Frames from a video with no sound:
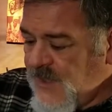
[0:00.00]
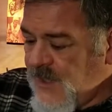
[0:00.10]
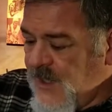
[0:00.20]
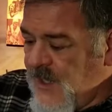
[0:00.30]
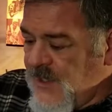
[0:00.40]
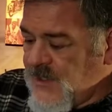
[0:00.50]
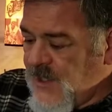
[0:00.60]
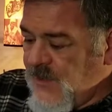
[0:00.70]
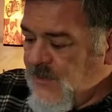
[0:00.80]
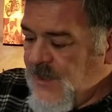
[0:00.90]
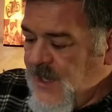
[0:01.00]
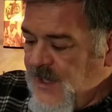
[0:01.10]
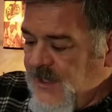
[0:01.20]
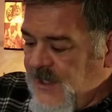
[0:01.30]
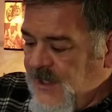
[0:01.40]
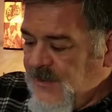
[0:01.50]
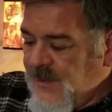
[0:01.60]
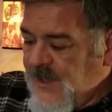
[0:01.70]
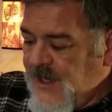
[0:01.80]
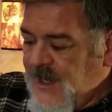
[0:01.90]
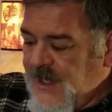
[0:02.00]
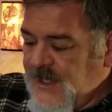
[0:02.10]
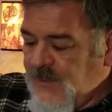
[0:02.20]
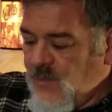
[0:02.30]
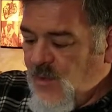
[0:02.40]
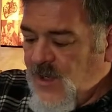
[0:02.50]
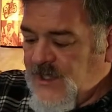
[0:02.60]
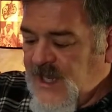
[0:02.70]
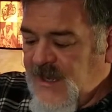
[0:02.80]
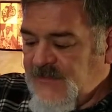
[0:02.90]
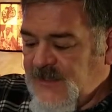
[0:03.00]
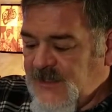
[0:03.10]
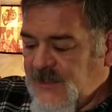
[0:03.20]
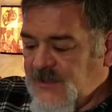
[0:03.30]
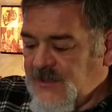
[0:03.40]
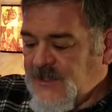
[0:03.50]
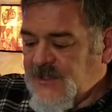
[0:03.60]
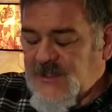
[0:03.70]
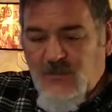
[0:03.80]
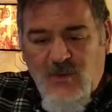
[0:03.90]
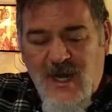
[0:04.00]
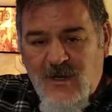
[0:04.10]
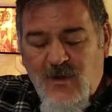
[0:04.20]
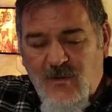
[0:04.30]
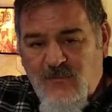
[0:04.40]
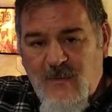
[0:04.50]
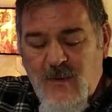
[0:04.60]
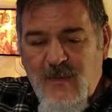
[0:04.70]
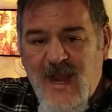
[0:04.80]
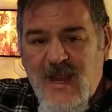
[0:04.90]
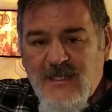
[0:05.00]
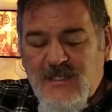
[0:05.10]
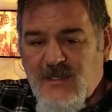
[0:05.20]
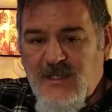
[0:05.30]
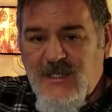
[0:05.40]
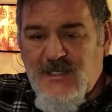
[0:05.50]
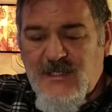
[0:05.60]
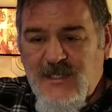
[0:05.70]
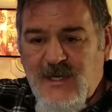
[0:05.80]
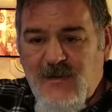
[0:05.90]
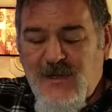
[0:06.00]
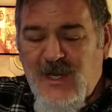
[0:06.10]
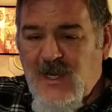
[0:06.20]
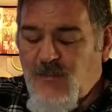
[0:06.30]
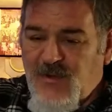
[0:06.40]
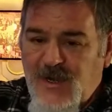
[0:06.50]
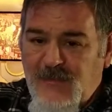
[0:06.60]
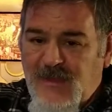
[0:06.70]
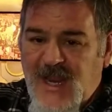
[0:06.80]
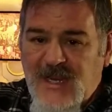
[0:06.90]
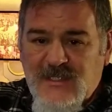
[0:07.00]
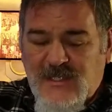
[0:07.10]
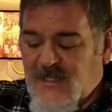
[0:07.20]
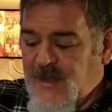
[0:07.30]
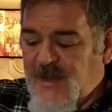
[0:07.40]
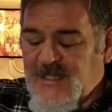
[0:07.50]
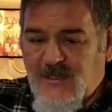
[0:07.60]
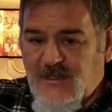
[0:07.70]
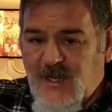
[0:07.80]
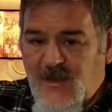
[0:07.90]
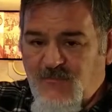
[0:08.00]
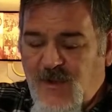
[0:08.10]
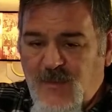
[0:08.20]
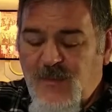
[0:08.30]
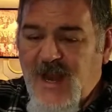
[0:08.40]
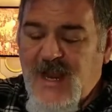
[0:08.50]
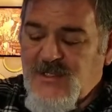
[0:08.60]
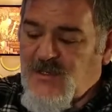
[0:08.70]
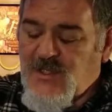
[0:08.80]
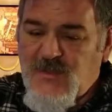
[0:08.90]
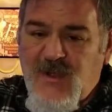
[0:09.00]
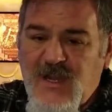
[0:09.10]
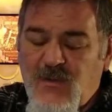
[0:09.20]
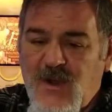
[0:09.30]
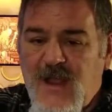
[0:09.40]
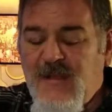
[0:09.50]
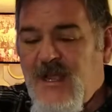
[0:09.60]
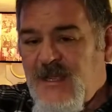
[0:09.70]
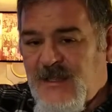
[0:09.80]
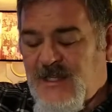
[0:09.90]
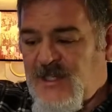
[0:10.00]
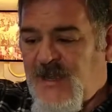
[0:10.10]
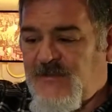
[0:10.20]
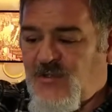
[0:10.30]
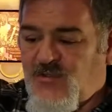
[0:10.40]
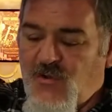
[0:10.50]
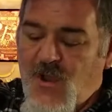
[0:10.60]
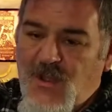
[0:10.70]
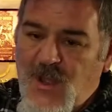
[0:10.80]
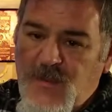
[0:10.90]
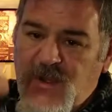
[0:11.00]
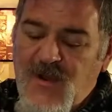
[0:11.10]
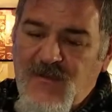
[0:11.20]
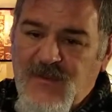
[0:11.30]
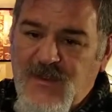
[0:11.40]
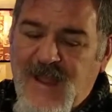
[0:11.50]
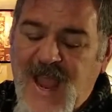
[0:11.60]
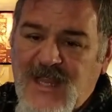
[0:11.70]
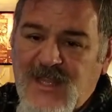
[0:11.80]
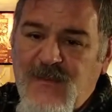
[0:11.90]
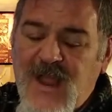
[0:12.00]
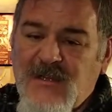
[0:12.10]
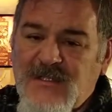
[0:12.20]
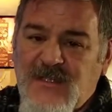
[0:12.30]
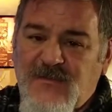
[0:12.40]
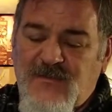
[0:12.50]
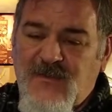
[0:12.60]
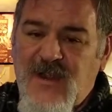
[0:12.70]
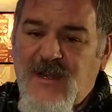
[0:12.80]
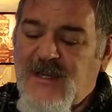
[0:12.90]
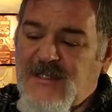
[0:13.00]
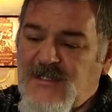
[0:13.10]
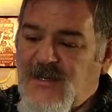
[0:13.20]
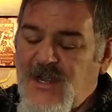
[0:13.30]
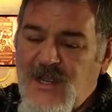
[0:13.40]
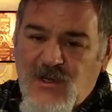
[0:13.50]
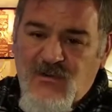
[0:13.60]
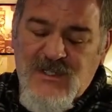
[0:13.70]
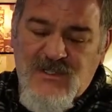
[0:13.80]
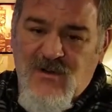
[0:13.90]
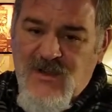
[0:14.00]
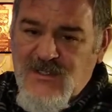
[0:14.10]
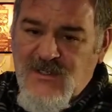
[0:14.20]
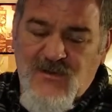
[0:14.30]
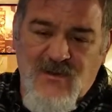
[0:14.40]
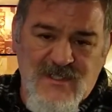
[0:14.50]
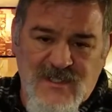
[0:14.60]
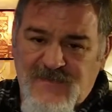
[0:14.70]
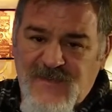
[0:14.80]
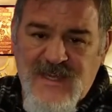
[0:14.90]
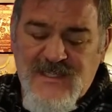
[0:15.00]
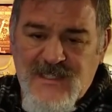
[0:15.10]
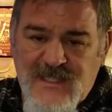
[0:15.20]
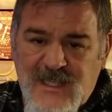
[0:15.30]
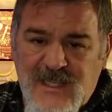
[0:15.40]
So the other thing I didn't want to have to use is what I call rubber bands. So these, neoprene bands that they basically look like rubber bands or a spider web that you have to draw up and over the back of the mount to the front, and it's crisscrossing across the face of the